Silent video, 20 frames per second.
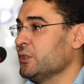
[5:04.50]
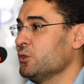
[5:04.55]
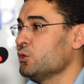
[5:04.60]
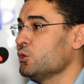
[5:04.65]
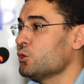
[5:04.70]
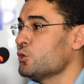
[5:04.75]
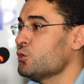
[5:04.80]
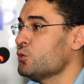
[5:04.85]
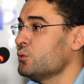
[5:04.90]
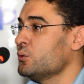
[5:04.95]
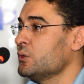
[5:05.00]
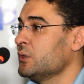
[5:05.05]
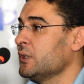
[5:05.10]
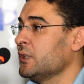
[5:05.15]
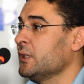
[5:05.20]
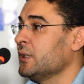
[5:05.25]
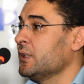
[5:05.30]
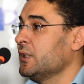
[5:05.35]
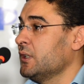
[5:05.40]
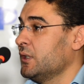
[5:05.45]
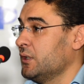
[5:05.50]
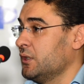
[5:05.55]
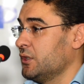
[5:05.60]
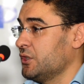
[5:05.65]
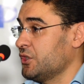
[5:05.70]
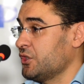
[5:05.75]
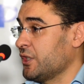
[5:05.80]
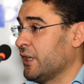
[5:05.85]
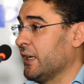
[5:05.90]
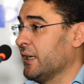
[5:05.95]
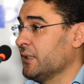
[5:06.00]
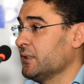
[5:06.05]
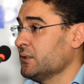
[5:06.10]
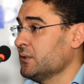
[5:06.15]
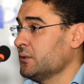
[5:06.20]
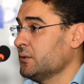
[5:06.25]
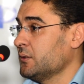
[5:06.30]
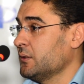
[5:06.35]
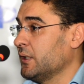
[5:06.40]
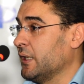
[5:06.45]
you look to a
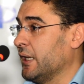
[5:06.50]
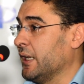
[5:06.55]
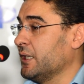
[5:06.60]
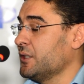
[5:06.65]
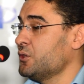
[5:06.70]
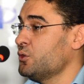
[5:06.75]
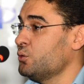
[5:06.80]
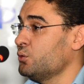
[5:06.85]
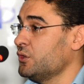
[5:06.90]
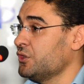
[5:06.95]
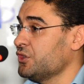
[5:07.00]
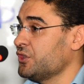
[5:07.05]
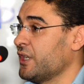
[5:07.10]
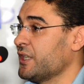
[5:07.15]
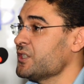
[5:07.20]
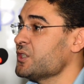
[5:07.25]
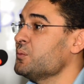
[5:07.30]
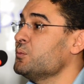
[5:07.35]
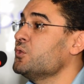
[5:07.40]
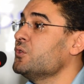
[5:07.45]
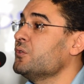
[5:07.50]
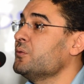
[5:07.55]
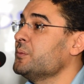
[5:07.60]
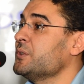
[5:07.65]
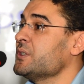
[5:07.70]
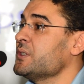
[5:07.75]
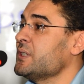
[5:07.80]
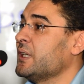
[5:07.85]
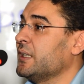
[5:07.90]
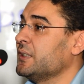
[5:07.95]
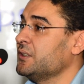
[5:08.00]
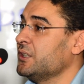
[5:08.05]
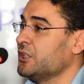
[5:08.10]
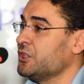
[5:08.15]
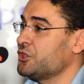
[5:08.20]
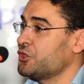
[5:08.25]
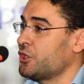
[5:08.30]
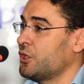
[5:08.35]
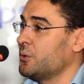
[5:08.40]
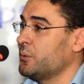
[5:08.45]
child and to the chest movement and the
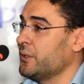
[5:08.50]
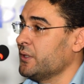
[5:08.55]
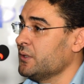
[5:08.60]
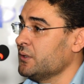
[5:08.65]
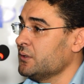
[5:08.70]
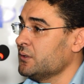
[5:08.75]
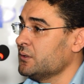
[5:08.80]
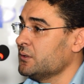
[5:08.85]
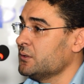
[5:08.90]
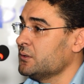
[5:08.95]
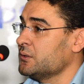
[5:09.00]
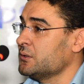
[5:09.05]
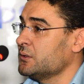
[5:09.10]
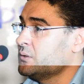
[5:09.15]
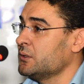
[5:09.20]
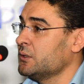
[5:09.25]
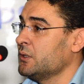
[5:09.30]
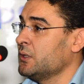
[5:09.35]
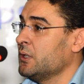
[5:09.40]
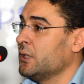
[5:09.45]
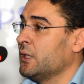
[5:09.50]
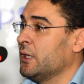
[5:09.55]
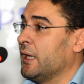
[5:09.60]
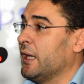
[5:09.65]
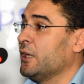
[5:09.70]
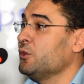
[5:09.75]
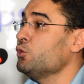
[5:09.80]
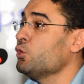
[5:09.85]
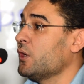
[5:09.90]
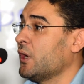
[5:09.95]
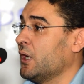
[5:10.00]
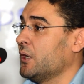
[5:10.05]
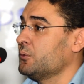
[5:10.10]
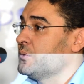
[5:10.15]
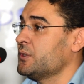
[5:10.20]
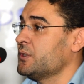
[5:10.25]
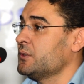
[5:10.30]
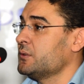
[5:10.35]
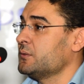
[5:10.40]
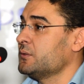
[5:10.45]
indrawing, and you
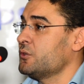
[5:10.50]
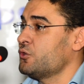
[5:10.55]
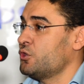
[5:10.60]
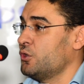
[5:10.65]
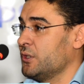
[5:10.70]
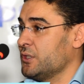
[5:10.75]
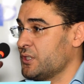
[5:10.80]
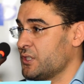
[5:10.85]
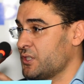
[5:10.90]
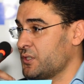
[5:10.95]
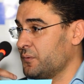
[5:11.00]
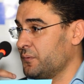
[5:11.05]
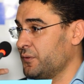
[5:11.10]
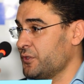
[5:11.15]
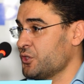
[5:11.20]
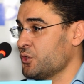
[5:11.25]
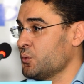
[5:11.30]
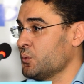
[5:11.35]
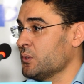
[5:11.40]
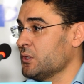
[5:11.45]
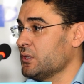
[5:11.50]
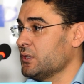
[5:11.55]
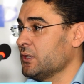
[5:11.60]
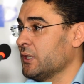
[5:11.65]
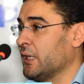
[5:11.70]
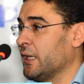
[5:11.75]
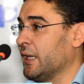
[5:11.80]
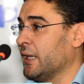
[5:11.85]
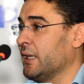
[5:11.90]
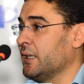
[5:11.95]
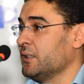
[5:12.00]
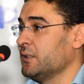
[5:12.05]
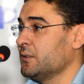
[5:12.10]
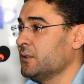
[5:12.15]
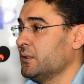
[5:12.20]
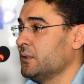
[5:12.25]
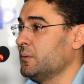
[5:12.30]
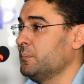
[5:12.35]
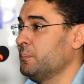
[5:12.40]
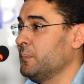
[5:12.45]
count. So it is a visual
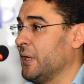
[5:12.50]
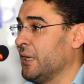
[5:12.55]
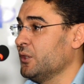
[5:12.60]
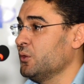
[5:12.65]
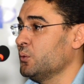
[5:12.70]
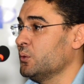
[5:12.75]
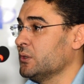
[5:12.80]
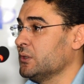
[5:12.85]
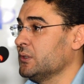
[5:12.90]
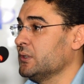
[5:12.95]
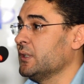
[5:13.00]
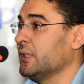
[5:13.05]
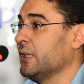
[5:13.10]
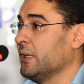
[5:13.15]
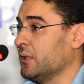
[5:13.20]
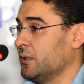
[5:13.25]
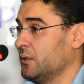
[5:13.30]
and manual